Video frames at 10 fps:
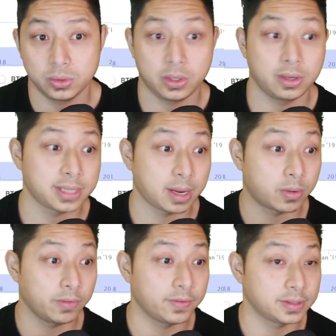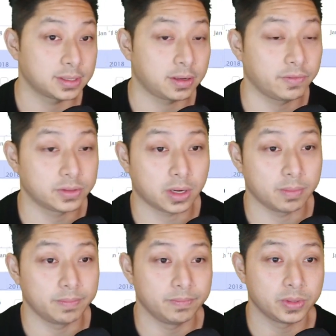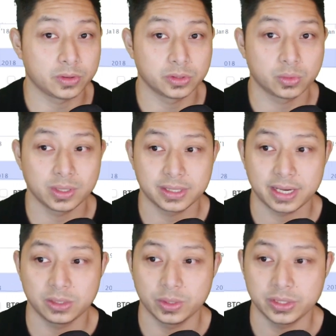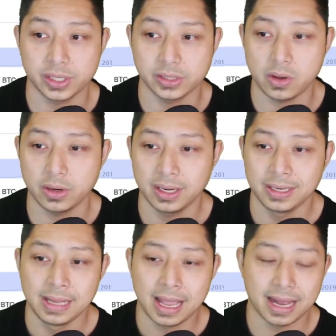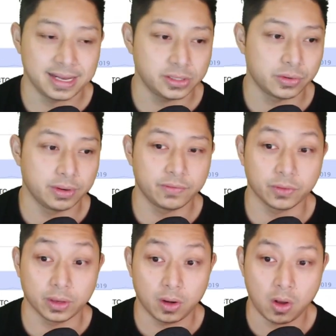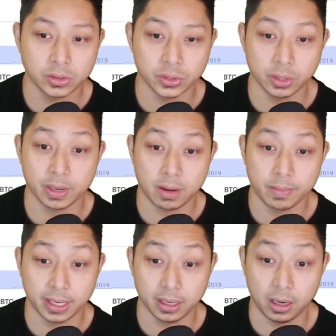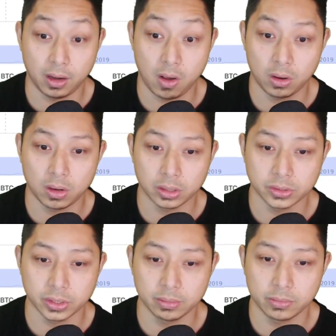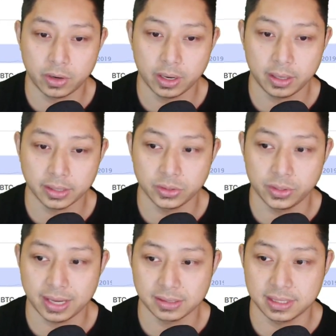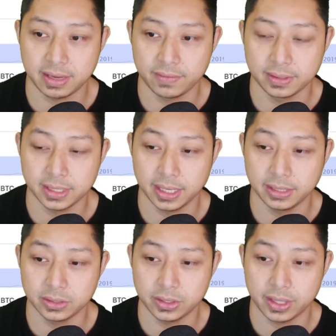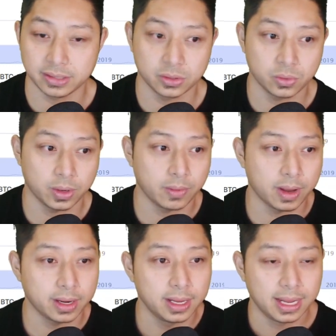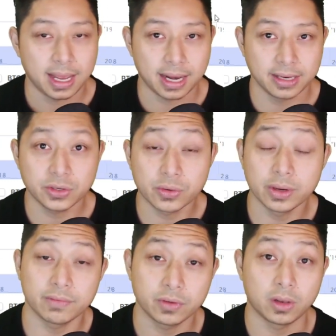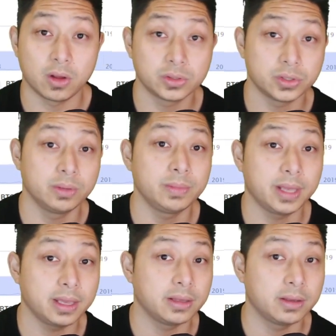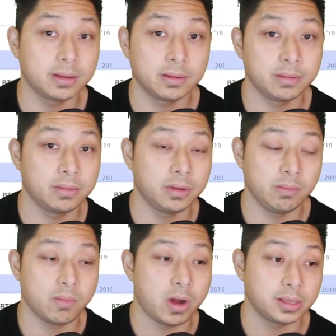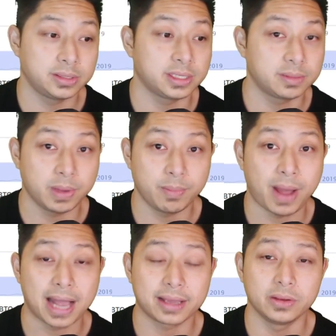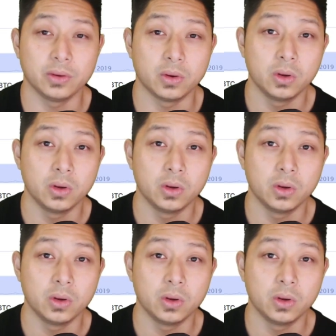take profits off the top, because once they switch this on, unless you're in for the long term, and I mean long term, right, like 2017 to 2021, unless you're in it for the long term, yeah, you might just be parking your